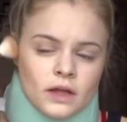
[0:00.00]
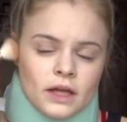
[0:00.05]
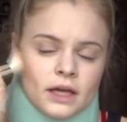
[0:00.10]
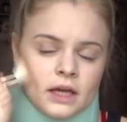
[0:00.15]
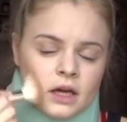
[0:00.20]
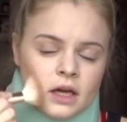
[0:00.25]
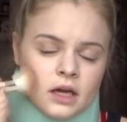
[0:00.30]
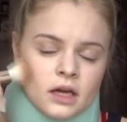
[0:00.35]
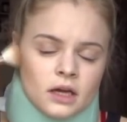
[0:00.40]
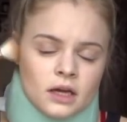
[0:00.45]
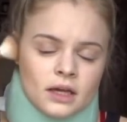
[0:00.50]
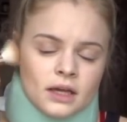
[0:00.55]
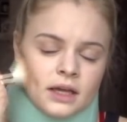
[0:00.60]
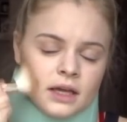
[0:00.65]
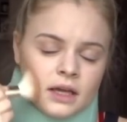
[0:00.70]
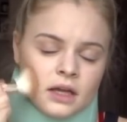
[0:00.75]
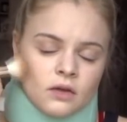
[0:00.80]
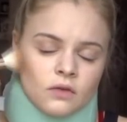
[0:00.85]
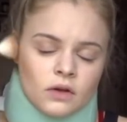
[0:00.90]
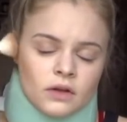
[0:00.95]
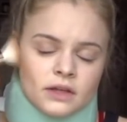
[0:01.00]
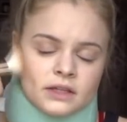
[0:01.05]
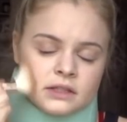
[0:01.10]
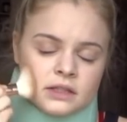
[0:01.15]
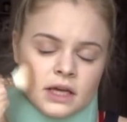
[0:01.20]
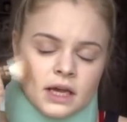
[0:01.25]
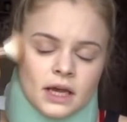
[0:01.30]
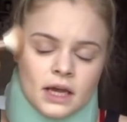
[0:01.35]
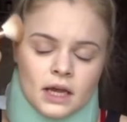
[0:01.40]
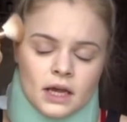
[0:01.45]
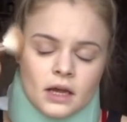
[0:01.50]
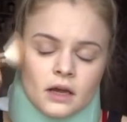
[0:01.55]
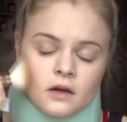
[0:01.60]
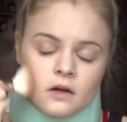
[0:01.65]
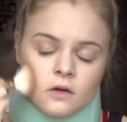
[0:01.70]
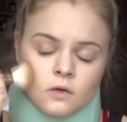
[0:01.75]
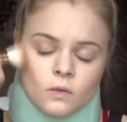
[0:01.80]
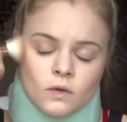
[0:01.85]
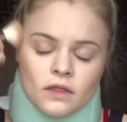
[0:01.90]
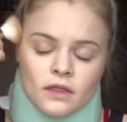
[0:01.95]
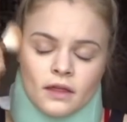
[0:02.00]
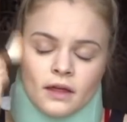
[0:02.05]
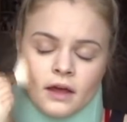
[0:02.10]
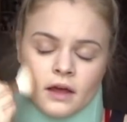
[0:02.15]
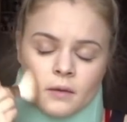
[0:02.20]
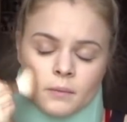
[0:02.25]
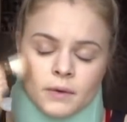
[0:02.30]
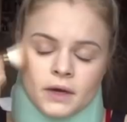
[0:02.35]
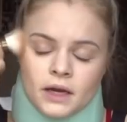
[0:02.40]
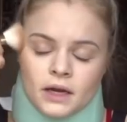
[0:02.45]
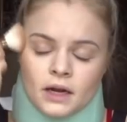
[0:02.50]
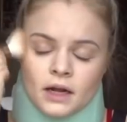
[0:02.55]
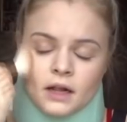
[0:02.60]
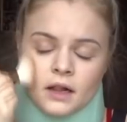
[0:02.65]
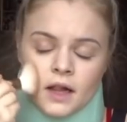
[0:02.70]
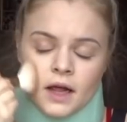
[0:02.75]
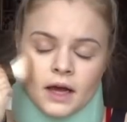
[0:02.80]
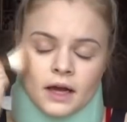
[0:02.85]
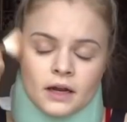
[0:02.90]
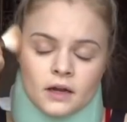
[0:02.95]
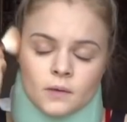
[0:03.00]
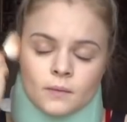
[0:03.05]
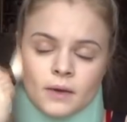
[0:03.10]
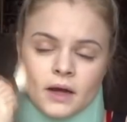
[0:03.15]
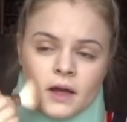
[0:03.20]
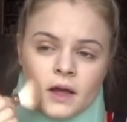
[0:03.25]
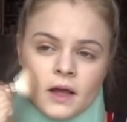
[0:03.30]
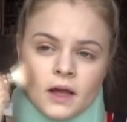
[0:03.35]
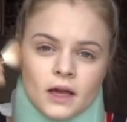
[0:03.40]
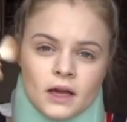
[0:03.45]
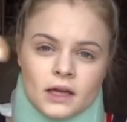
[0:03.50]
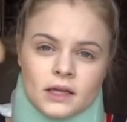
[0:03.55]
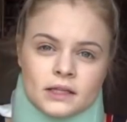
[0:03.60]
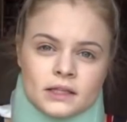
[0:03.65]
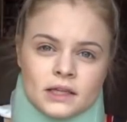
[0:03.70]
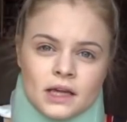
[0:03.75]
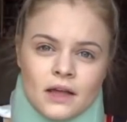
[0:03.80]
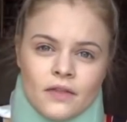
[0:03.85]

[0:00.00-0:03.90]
like getting really tan with like pina colada in my hand